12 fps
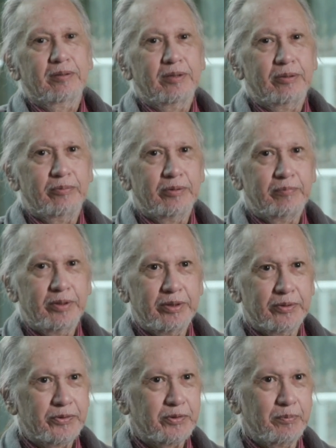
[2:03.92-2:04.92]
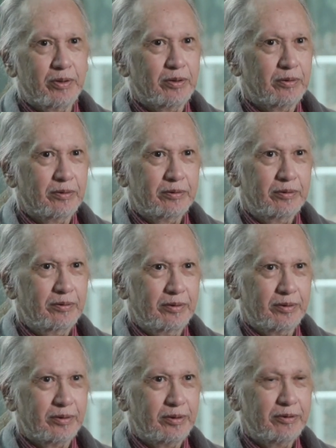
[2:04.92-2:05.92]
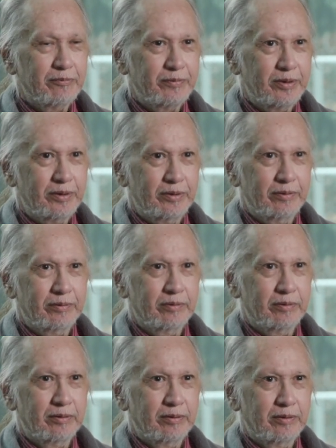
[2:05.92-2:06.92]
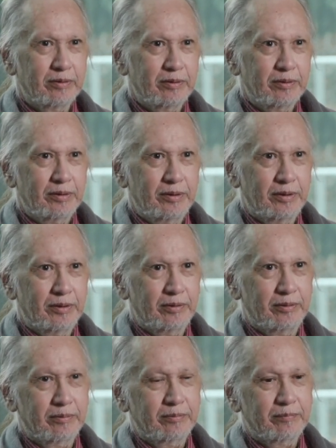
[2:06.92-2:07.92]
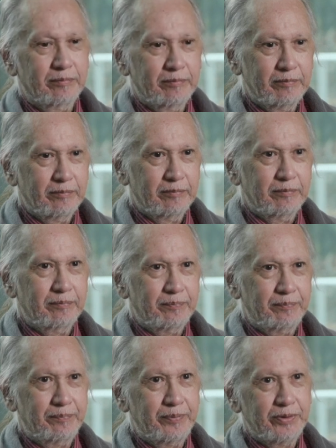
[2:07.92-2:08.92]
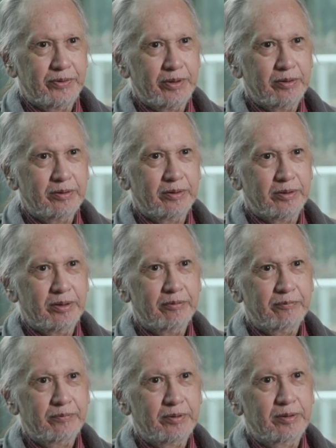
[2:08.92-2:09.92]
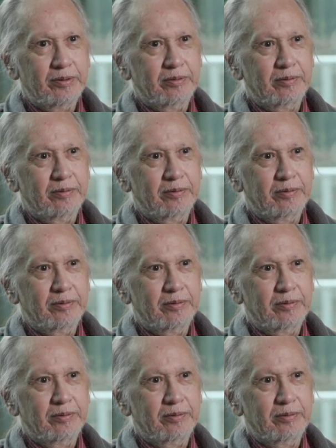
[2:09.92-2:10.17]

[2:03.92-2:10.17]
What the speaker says: they would bring a small gift and present the gift.